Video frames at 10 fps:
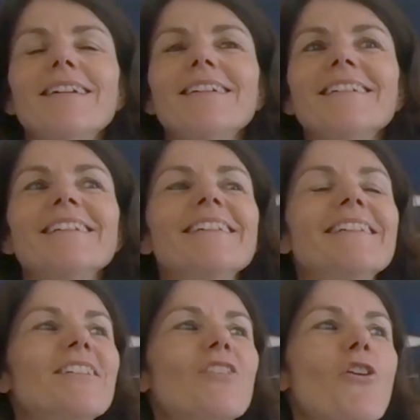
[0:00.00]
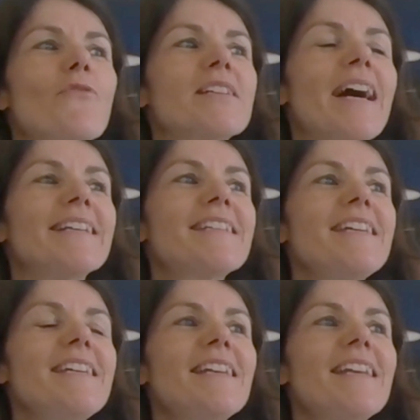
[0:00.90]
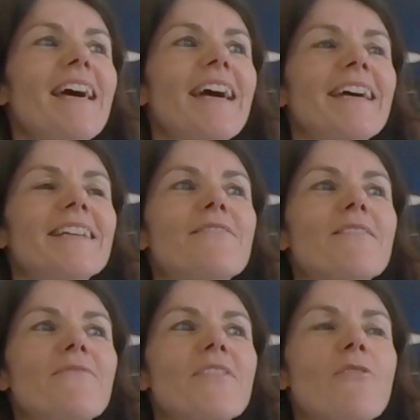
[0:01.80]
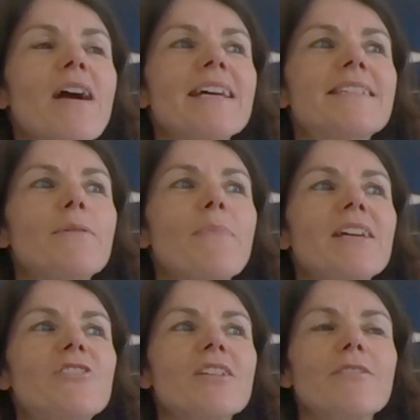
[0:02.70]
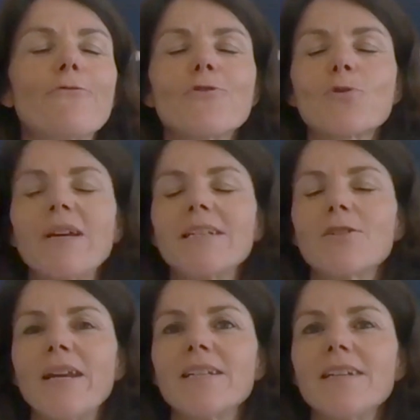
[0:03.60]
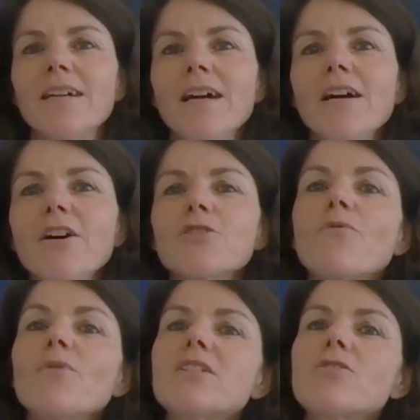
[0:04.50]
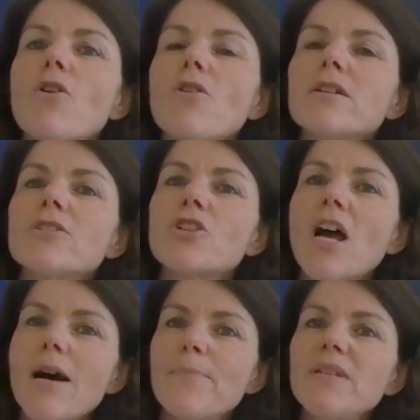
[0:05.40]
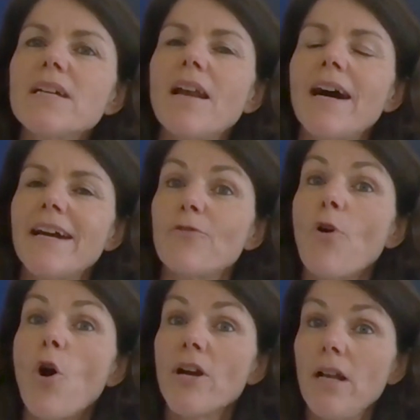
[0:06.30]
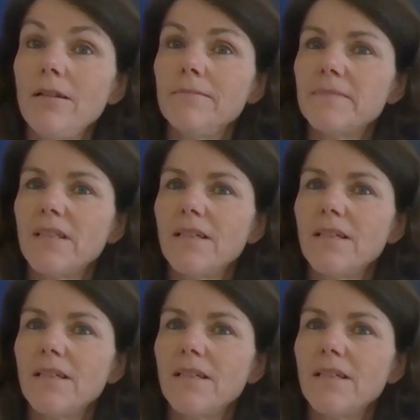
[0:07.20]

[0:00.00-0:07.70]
COVID-19 and with our estimation for 2020. So we saw a sharp decline of oil,